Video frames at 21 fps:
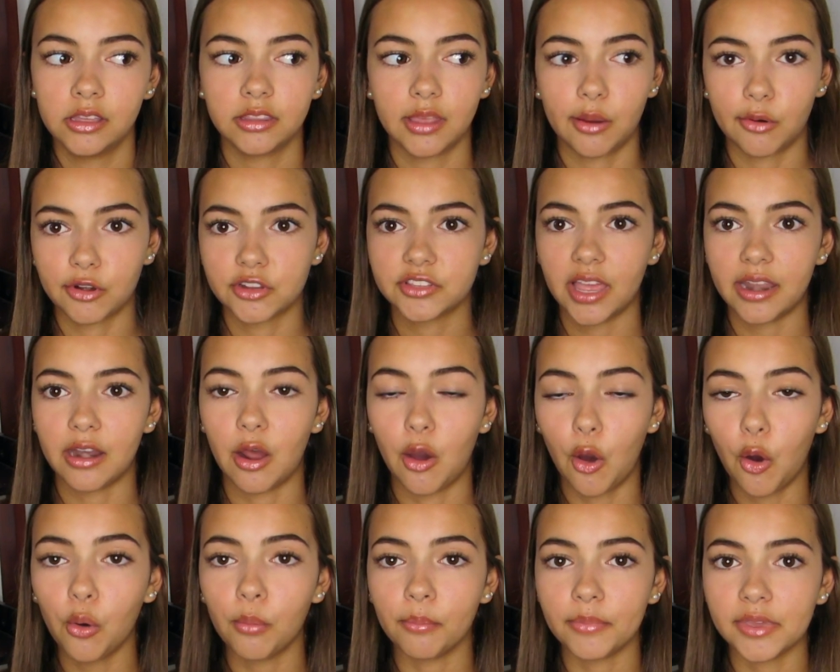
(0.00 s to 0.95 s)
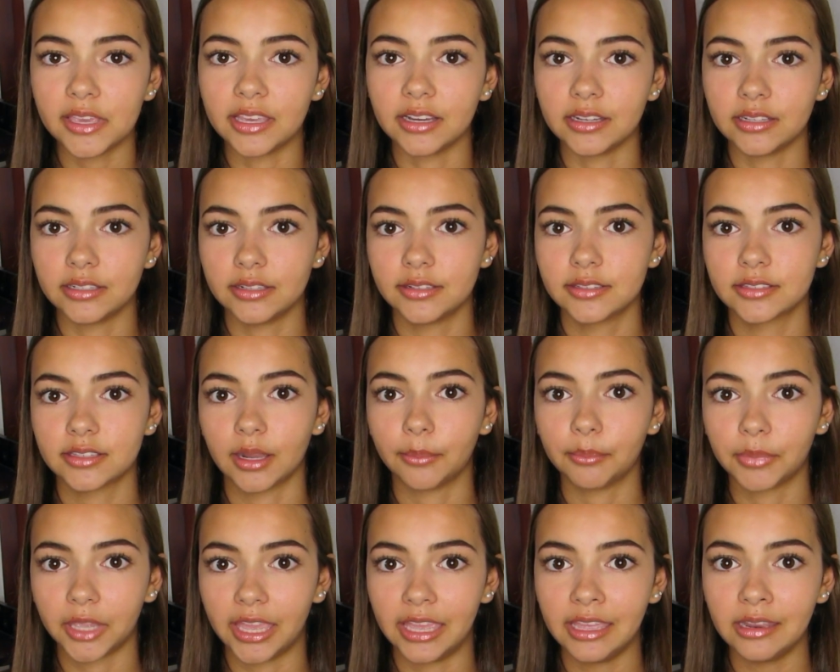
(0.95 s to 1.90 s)
they were sent home because
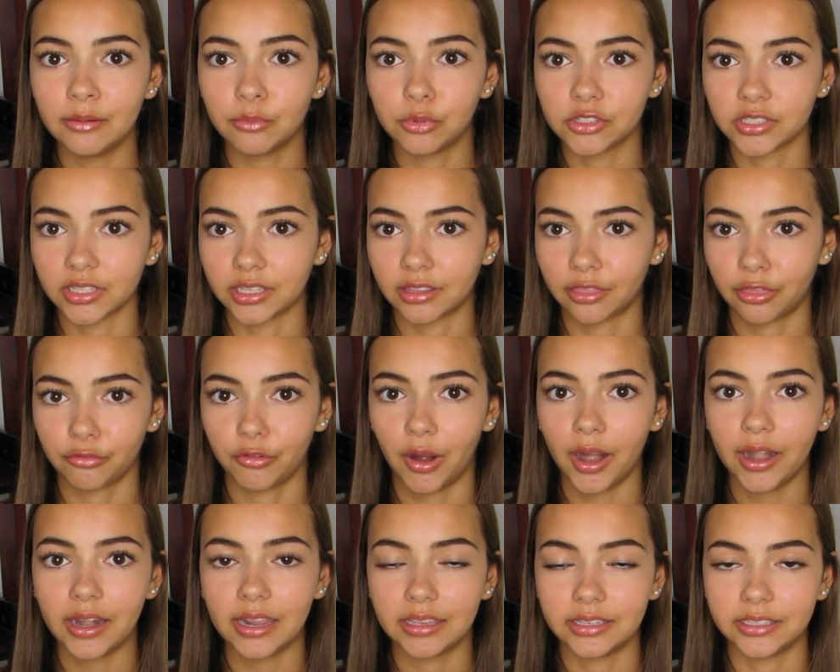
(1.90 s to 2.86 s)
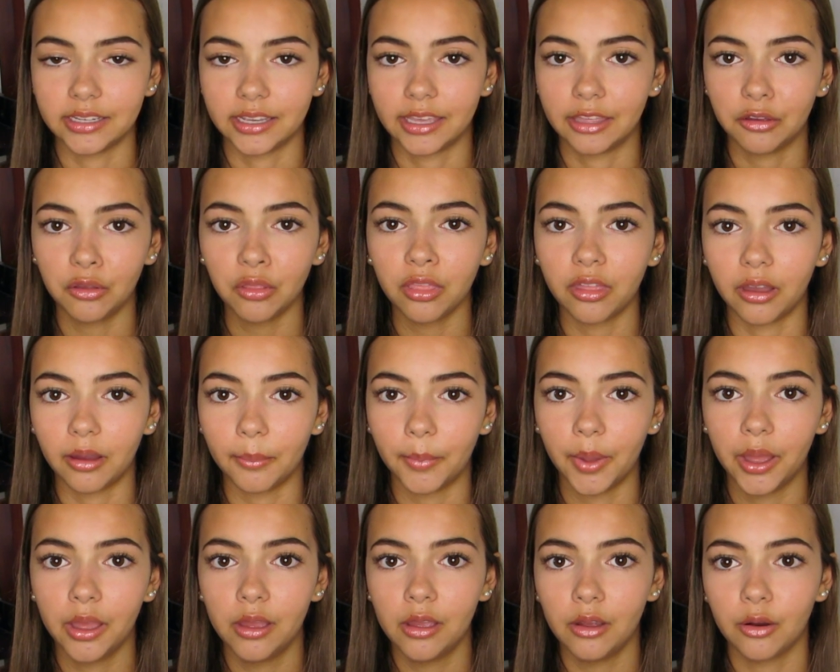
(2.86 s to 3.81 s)
some kid was like threatening to kill
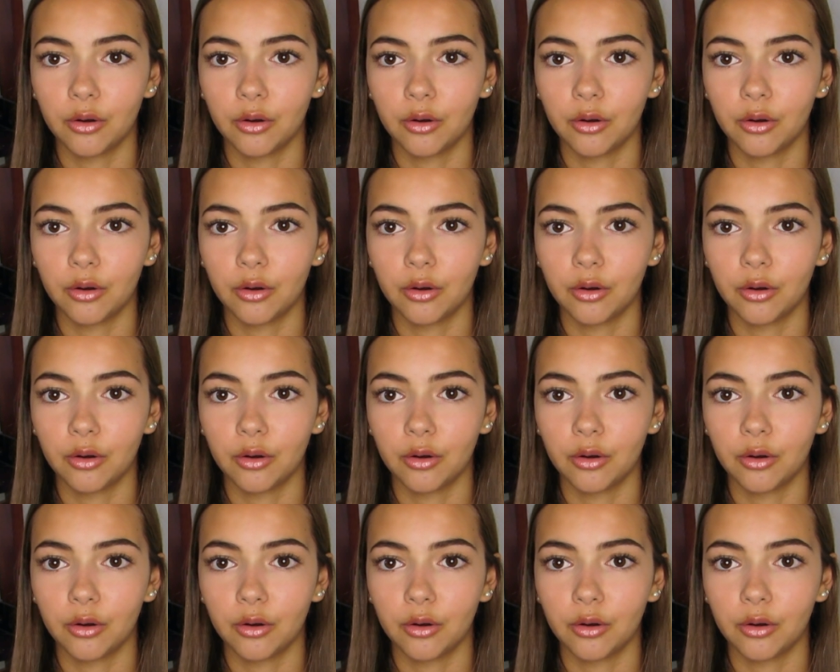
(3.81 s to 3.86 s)
them